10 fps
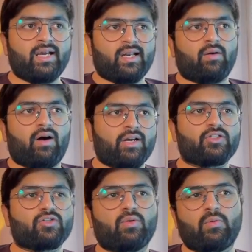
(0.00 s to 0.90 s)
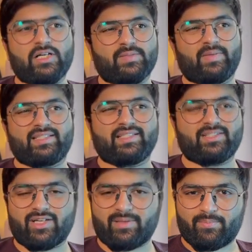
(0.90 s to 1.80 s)
Now underscore workspace is
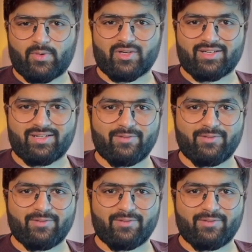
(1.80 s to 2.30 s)
not important.